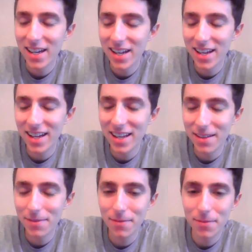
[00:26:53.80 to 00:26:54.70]

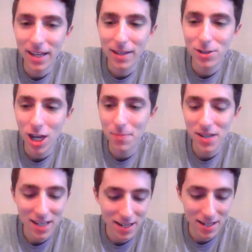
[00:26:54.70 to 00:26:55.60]
like
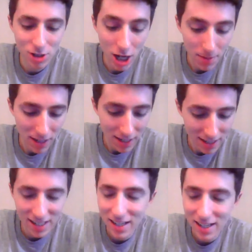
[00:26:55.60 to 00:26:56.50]

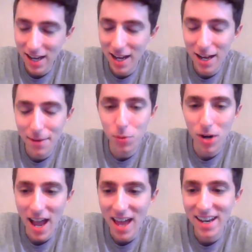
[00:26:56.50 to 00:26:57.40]
championing
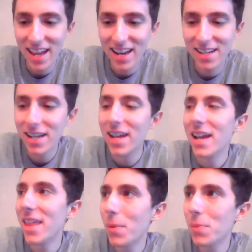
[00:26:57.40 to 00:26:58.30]
Brad, and
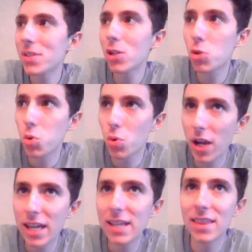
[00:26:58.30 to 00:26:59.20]
that was a
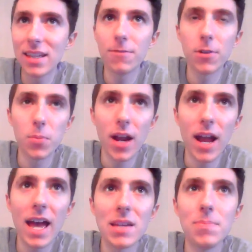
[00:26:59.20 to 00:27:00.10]
great thing for
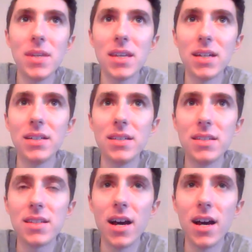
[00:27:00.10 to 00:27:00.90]
Brad because